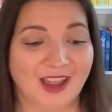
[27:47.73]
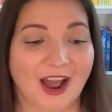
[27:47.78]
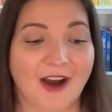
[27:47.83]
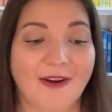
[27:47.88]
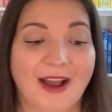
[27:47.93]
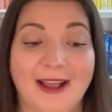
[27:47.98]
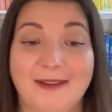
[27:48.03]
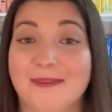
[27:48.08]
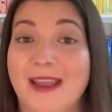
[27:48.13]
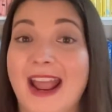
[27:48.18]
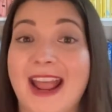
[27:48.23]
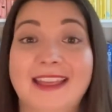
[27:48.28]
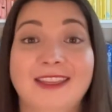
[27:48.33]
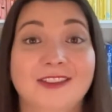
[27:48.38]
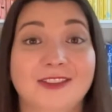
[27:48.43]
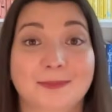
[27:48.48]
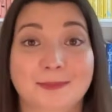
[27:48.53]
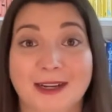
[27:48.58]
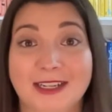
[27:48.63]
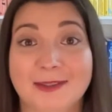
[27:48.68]
Okay, and
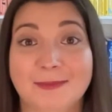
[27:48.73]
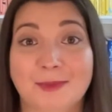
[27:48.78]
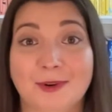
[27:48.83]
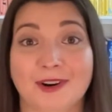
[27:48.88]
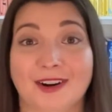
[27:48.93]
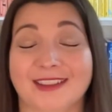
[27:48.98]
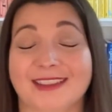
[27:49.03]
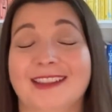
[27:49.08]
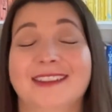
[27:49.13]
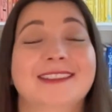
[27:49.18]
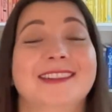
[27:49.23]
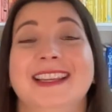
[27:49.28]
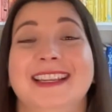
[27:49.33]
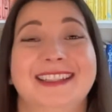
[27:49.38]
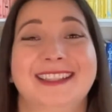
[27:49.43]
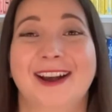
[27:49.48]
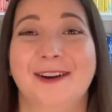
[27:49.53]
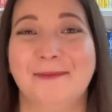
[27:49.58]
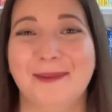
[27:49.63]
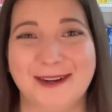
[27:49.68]
there's much more. There's
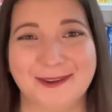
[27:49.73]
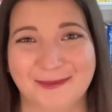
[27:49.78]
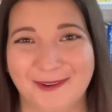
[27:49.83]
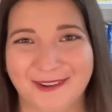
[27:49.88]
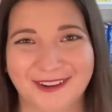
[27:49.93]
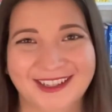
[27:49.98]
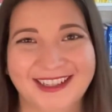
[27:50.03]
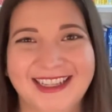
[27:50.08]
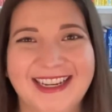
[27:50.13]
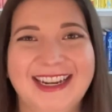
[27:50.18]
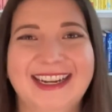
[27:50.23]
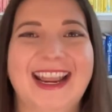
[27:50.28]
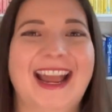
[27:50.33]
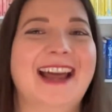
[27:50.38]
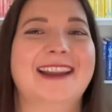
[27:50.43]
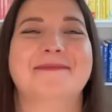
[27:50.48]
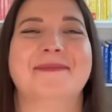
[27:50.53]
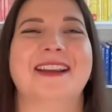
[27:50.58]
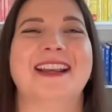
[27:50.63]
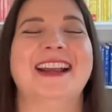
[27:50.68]
like so much more in the
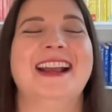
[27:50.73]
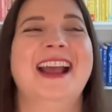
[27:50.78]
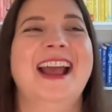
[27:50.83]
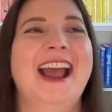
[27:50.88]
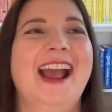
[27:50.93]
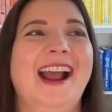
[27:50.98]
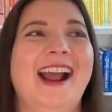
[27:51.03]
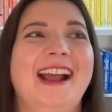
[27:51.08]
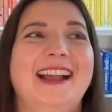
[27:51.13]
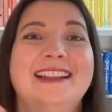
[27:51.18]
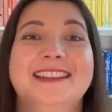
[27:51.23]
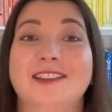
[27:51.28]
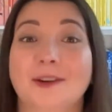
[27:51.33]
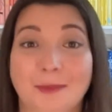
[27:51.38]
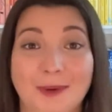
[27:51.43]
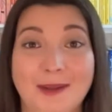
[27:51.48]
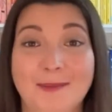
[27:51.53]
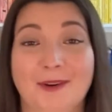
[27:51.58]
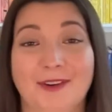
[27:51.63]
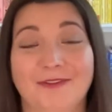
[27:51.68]
Academy and
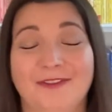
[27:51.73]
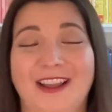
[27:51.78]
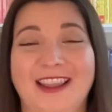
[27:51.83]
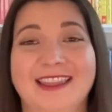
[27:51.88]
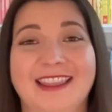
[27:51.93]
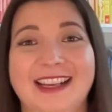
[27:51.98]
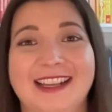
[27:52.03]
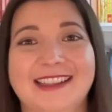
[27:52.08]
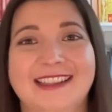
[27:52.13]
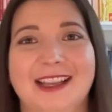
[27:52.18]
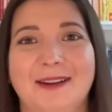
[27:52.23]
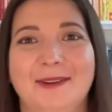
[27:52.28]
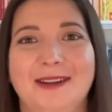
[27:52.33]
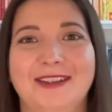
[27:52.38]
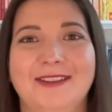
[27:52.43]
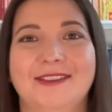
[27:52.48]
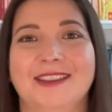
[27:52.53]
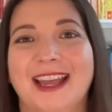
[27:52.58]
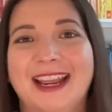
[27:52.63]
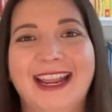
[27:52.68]
so many more fun things that we
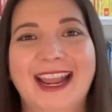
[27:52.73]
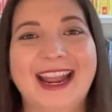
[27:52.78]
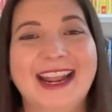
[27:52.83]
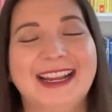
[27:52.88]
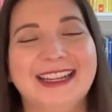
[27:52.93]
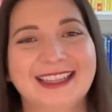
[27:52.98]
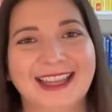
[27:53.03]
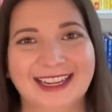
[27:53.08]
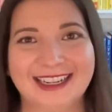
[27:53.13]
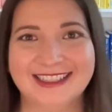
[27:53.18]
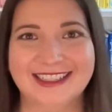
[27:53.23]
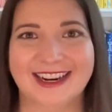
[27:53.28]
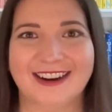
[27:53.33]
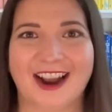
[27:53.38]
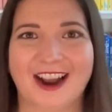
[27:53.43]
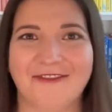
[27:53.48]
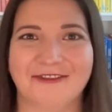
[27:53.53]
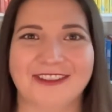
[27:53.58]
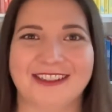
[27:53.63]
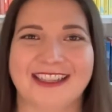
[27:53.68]
do that I can't like
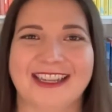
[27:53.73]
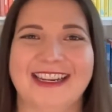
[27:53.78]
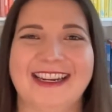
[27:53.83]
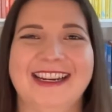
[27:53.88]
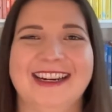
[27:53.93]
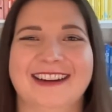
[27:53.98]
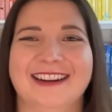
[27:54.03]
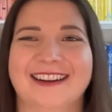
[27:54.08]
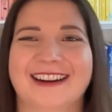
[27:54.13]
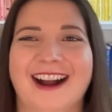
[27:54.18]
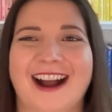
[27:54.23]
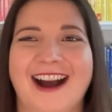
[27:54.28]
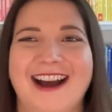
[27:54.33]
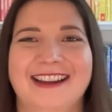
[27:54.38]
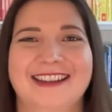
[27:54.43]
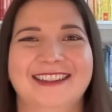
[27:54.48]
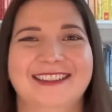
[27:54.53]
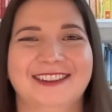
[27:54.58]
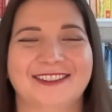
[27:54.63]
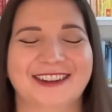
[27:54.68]
share everything here
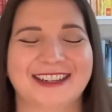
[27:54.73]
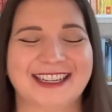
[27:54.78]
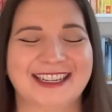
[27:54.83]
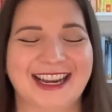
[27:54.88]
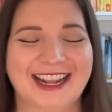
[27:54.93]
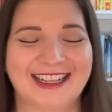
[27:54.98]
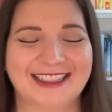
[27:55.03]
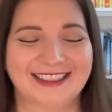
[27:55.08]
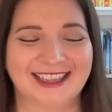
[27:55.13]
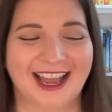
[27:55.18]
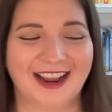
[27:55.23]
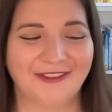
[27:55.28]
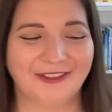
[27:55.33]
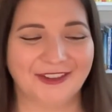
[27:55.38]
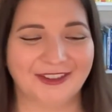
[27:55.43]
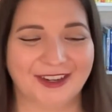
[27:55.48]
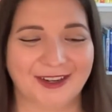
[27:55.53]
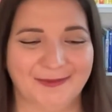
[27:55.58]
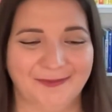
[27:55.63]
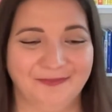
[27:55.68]
during today's live
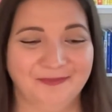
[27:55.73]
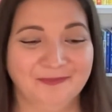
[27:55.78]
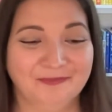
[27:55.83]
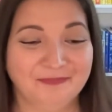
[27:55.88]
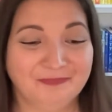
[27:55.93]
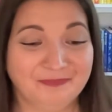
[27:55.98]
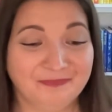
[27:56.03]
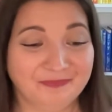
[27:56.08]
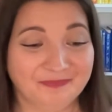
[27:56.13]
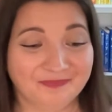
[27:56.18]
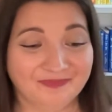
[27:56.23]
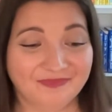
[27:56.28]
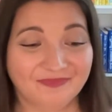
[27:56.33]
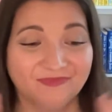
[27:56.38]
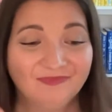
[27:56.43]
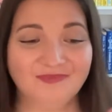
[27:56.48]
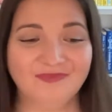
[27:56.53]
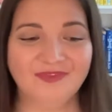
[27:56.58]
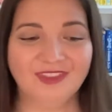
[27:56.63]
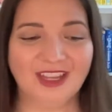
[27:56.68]
stream.
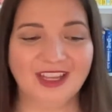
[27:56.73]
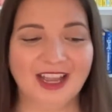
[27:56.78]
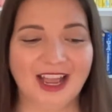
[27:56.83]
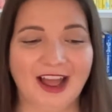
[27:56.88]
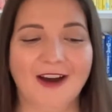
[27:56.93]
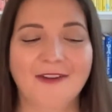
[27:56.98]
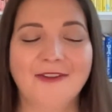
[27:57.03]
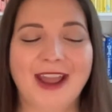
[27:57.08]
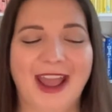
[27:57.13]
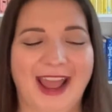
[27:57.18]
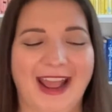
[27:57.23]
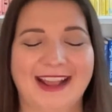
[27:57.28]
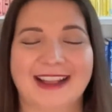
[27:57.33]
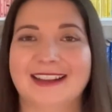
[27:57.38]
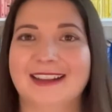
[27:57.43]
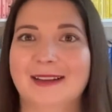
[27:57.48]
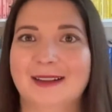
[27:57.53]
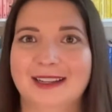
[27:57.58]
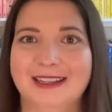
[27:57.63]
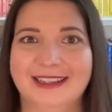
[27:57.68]
Okay,
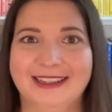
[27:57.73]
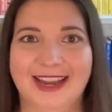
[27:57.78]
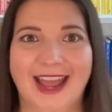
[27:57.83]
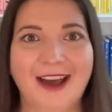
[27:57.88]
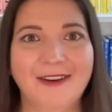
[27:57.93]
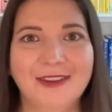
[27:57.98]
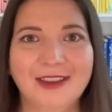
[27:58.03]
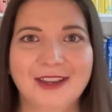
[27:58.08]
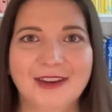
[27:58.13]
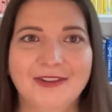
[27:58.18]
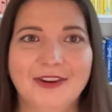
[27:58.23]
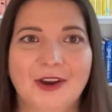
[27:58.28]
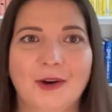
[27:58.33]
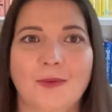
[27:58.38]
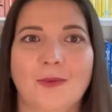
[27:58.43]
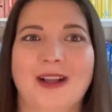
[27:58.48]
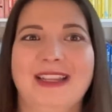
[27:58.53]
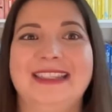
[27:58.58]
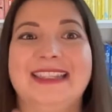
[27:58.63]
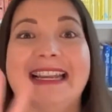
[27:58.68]
now that you know
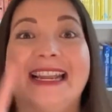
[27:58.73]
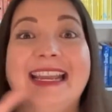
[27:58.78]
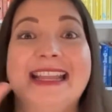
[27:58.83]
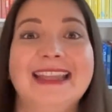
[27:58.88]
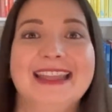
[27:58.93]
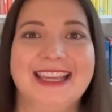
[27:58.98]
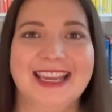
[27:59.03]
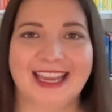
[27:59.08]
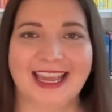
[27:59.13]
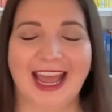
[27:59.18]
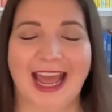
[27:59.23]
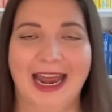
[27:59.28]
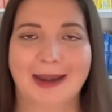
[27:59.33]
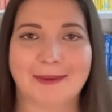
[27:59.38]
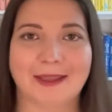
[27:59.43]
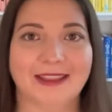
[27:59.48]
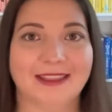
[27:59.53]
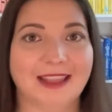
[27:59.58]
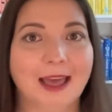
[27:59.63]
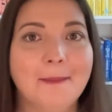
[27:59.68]
what's in the
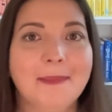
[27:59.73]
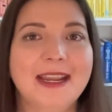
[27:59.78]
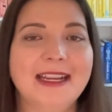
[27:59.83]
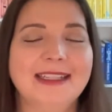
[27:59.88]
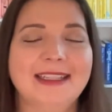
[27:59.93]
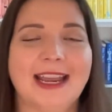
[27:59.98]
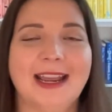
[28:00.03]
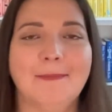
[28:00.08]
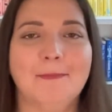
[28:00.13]
Academy, let me